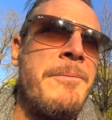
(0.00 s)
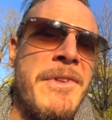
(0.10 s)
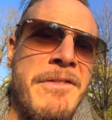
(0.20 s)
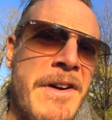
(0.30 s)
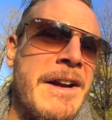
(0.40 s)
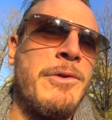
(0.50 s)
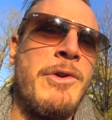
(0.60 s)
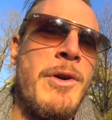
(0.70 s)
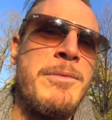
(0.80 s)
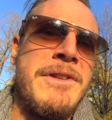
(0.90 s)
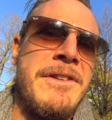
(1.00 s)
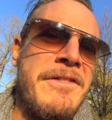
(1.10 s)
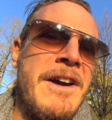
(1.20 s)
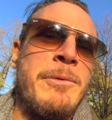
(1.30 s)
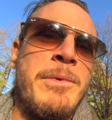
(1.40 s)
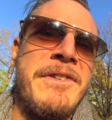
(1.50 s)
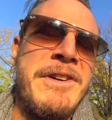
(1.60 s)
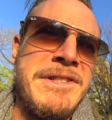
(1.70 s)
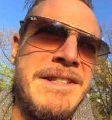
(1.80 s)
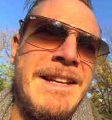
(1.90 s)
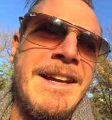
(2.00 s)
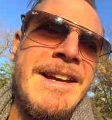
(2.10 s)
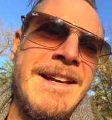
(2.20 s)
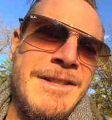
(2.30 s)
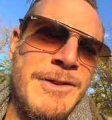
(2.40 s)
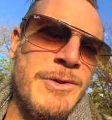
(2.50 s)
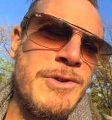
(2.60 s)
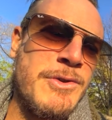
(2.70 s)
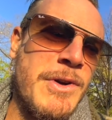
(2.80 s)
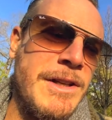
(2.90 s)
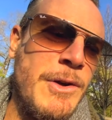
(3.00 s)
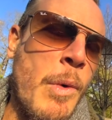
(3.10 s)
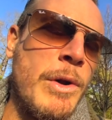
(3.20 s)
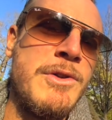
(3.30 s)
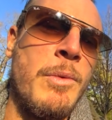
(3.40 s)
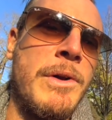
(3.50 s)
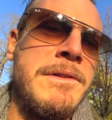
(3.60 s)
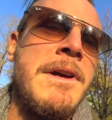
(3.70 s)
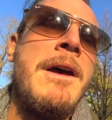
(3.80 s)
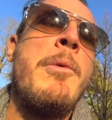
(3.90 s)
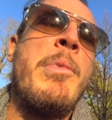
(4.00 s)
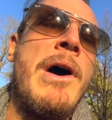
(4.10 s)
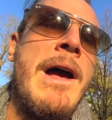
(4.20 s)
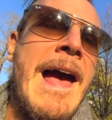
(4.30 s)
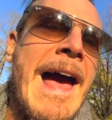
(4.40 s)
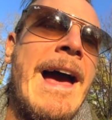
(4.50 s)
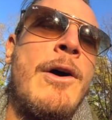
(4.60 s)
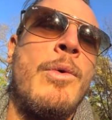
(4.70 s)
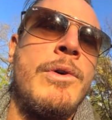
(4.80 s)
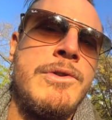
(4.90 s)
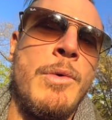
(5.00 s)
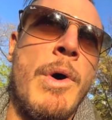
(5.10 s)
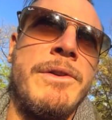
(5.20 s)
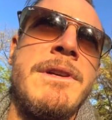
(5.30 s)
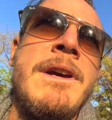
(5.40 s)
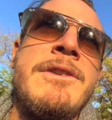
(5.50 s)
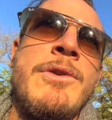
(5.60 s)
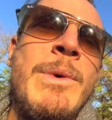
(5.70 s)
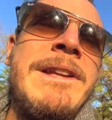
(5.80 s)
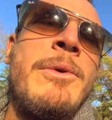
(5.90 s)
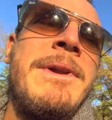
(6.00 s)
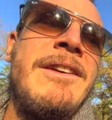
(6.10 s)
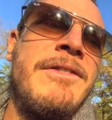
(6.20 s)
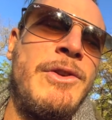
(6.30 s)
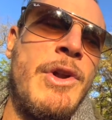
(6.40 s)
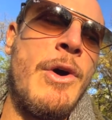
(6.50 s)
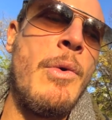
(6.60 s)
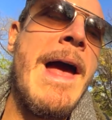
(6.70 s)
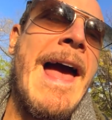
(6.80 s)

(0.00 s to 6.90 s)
The final corruption, the final perversity, is it doesn't just train you what to want, but how to want. So we don't even know